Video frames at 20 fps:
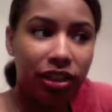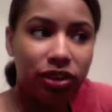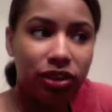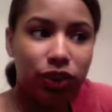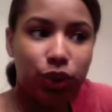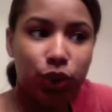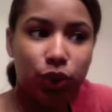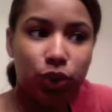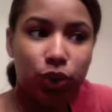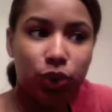
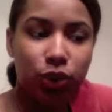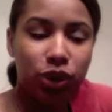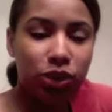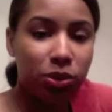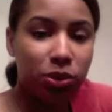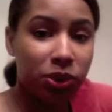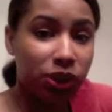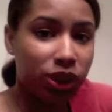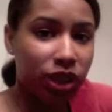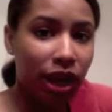to
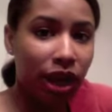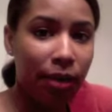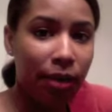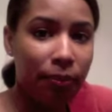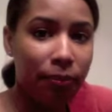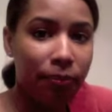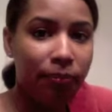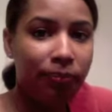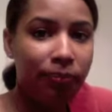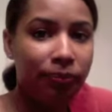switch it up
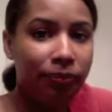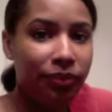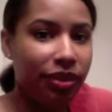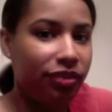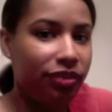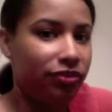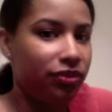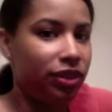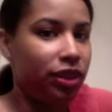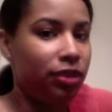
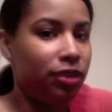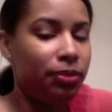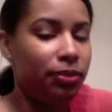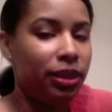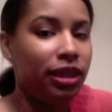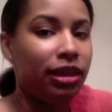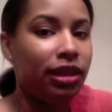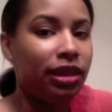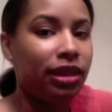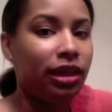if need
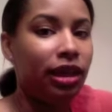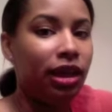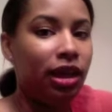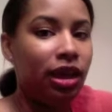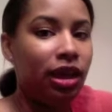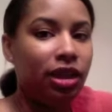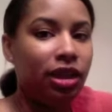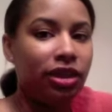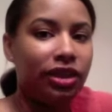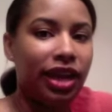be.
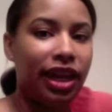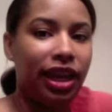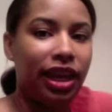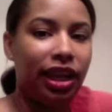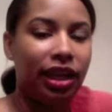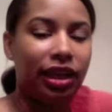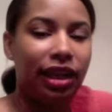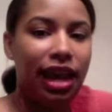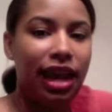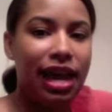
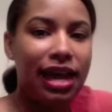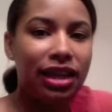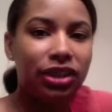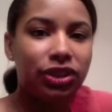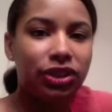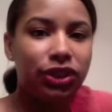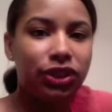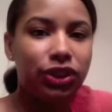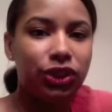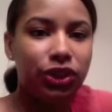Like
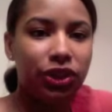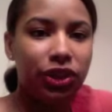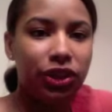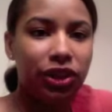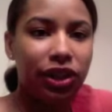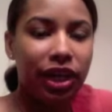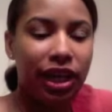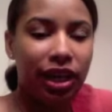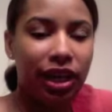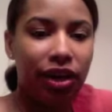as your
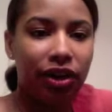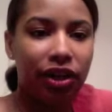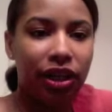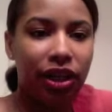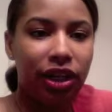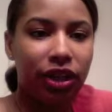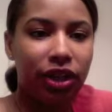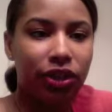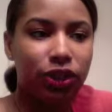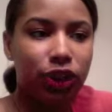hair
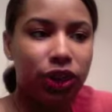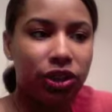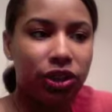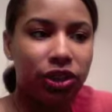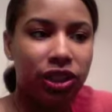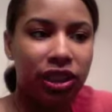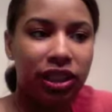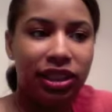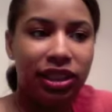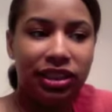care
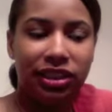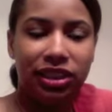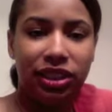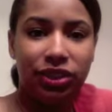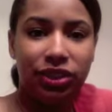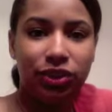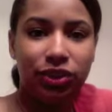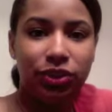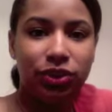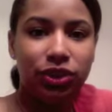journey
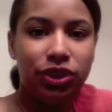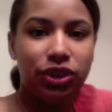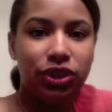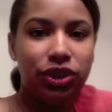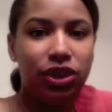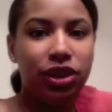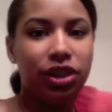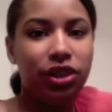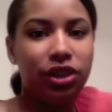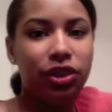continues, you're
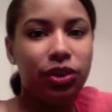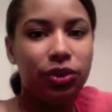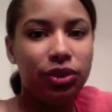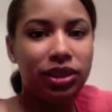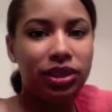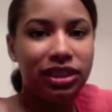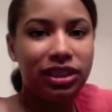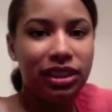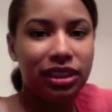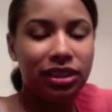going to
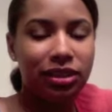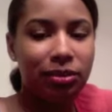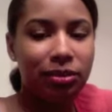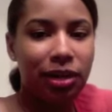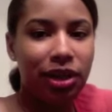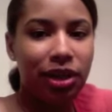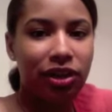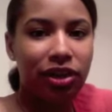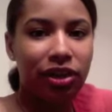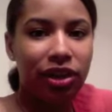notice things
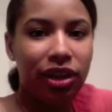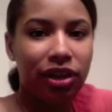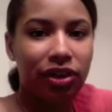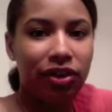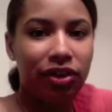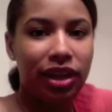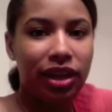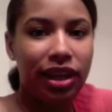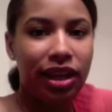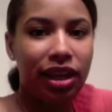about your hair
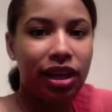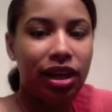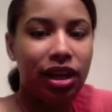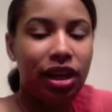that